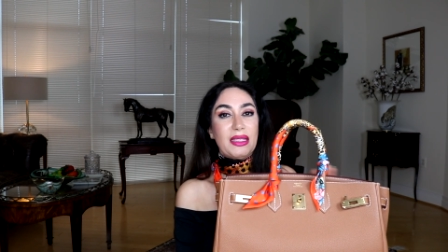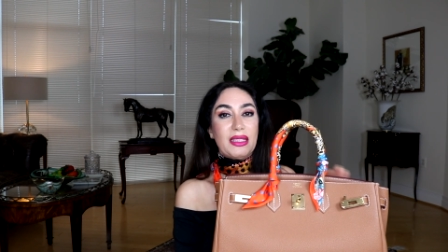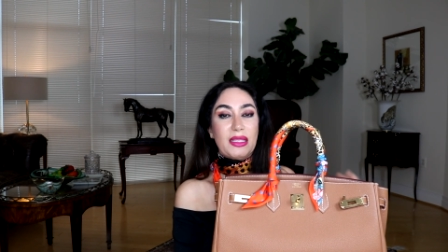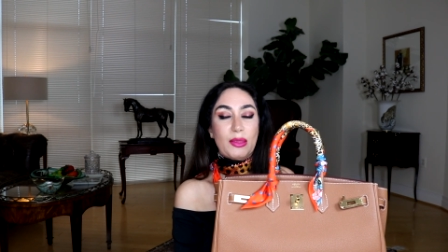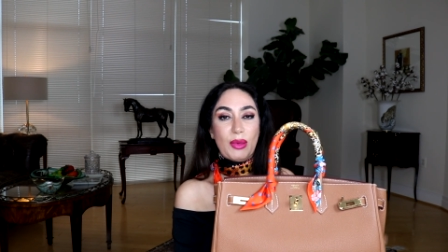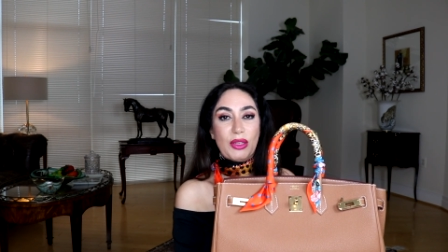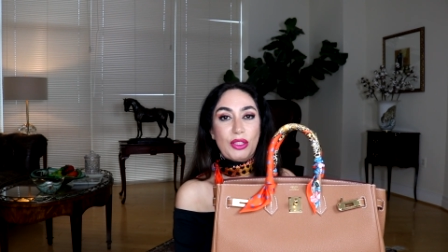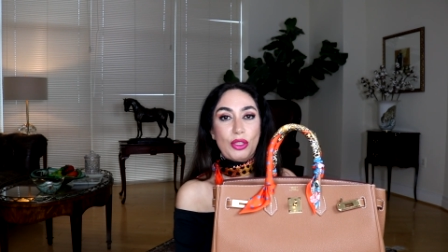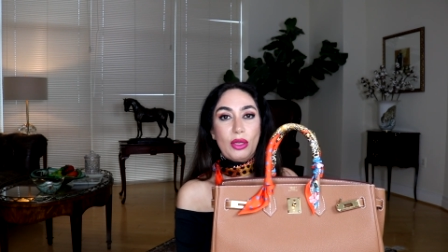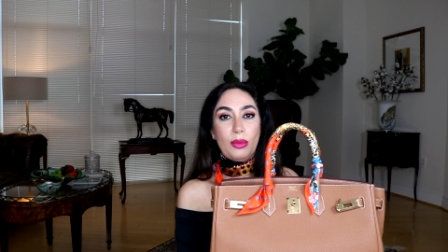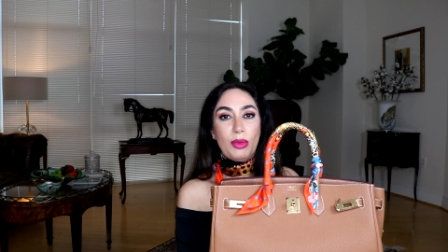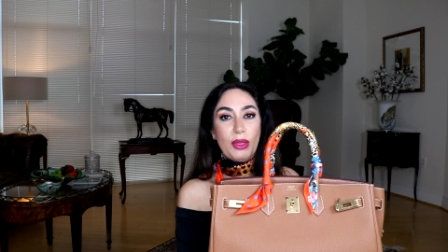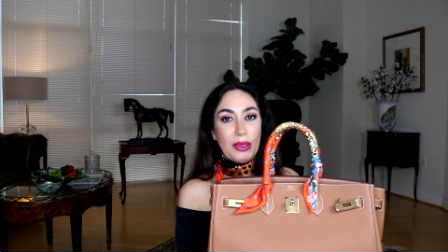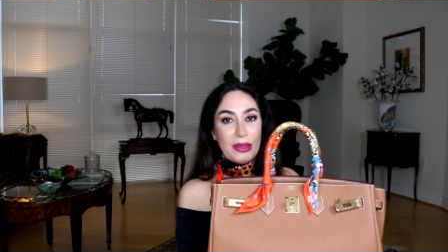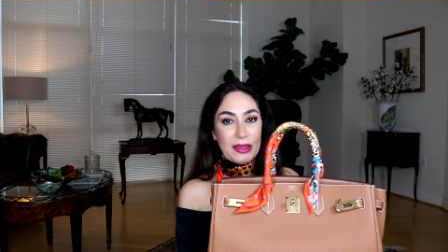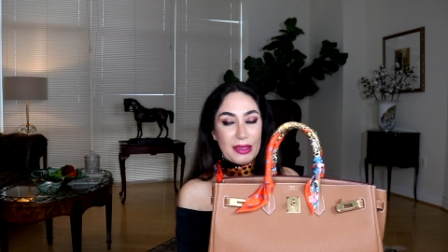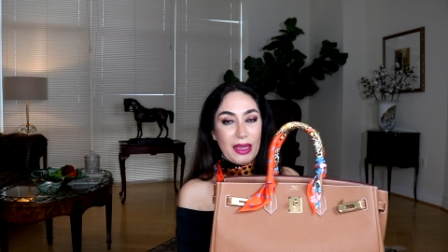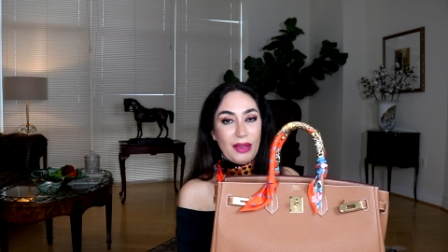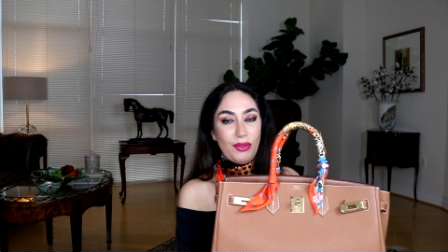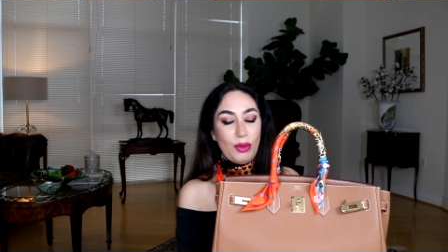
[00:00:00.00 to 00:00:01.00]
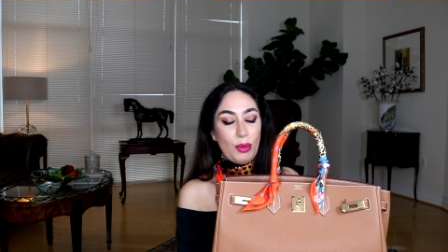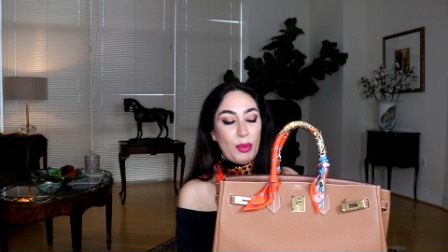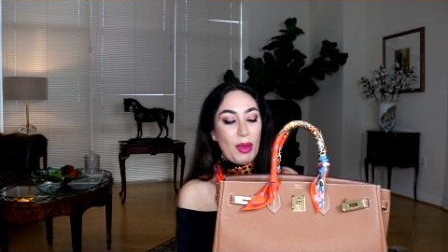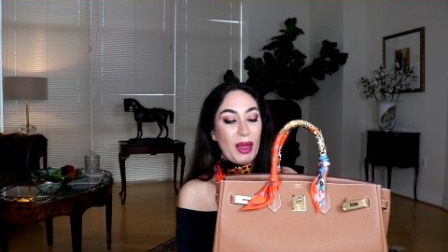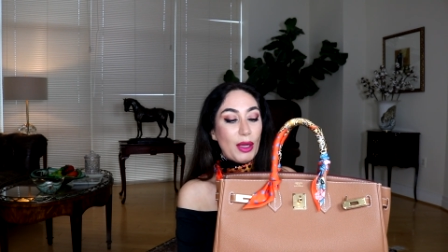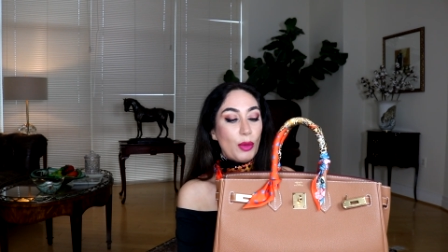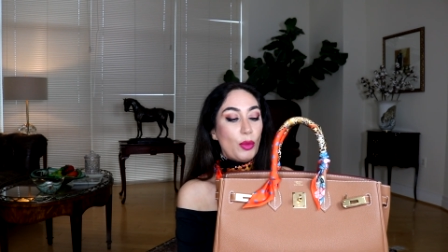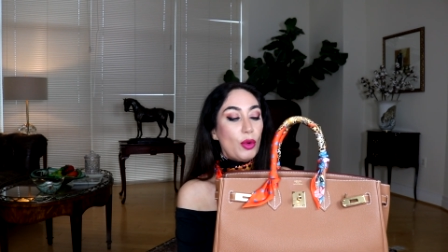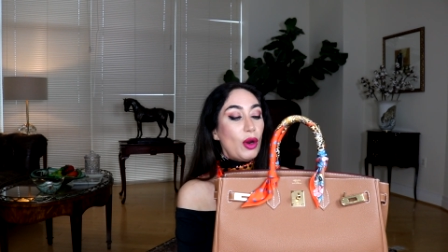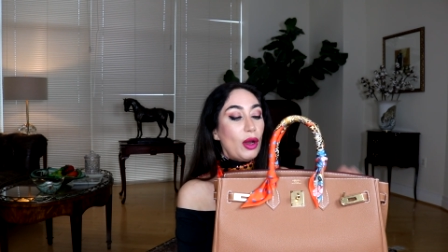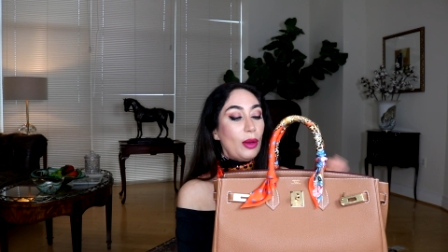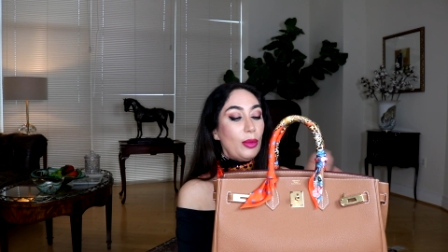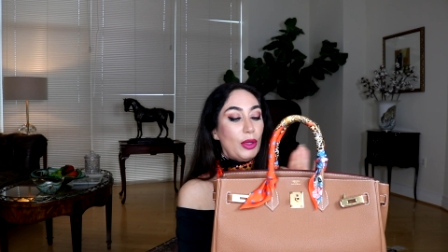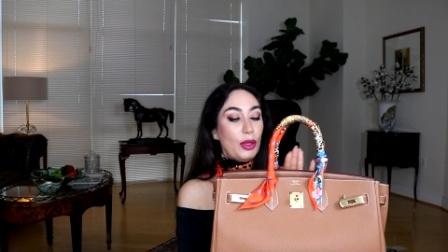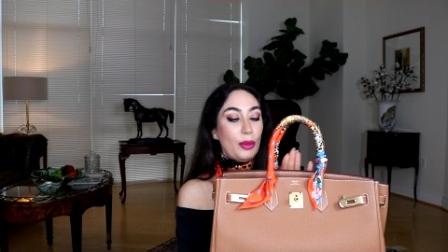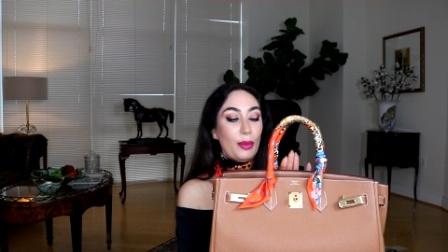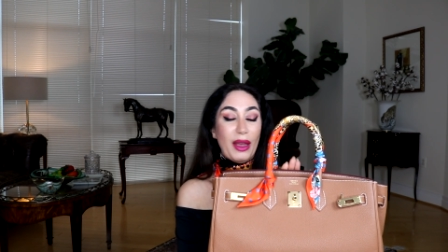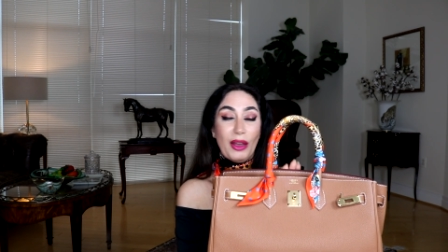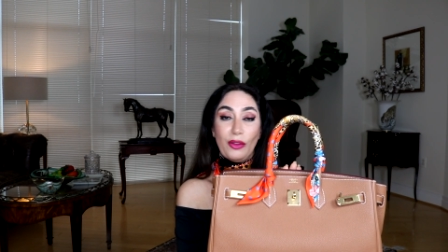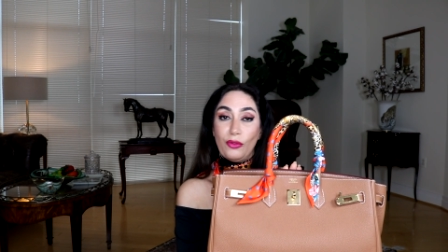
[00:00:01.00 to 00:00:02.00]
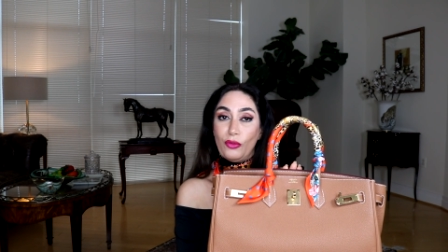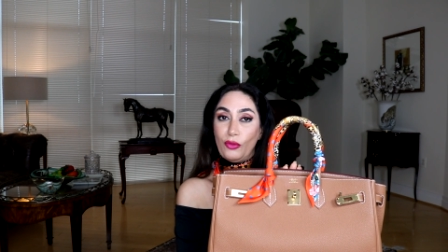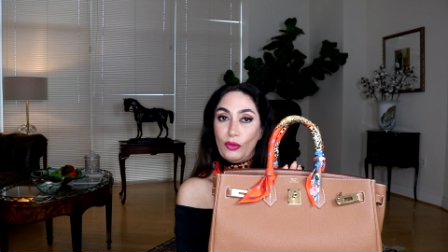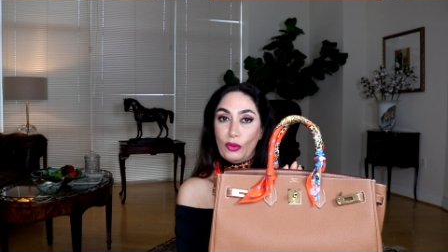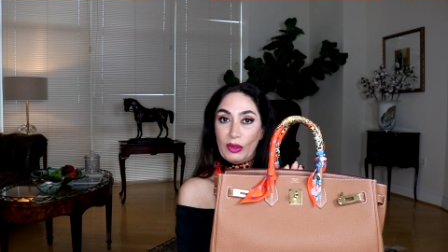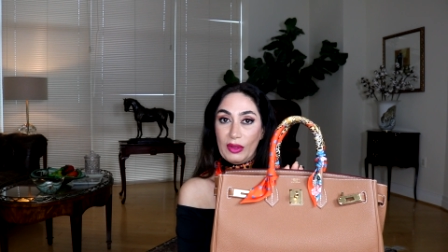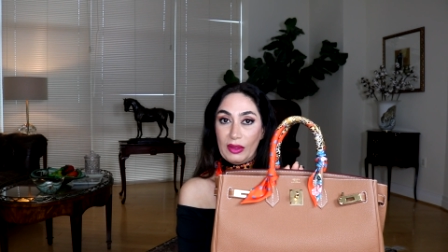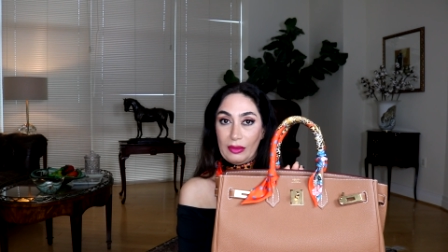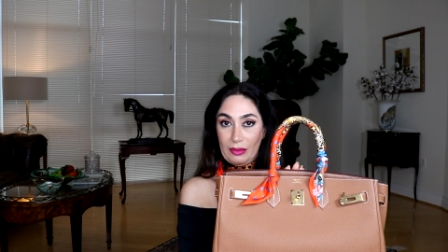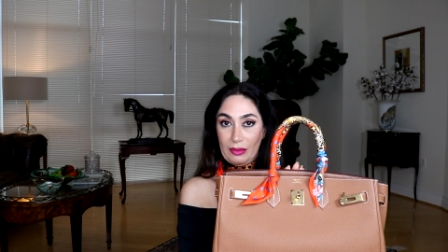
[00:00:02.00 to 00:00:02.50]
especially because I have a back problem and for